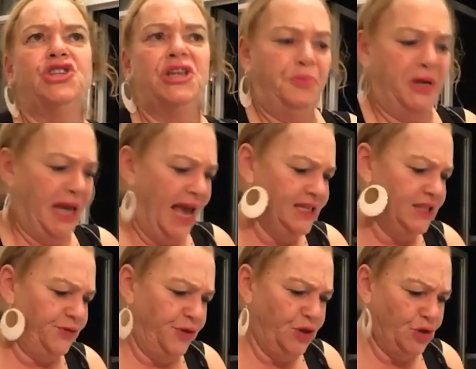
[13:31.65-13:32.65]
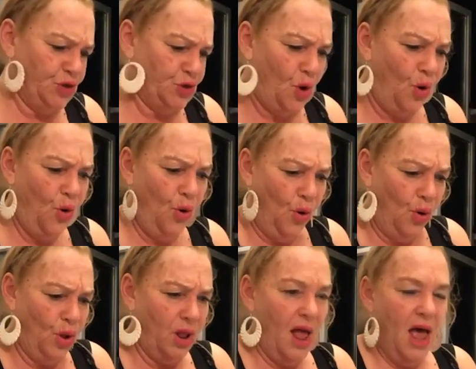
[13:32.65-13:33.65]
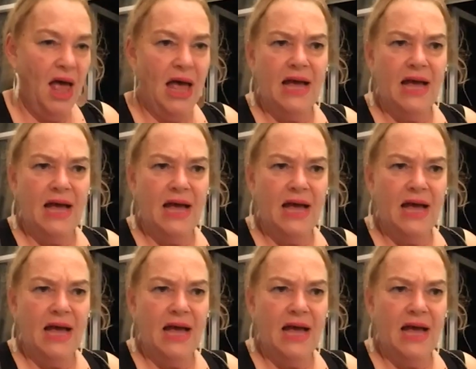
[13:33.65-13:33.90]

GPS for the soul,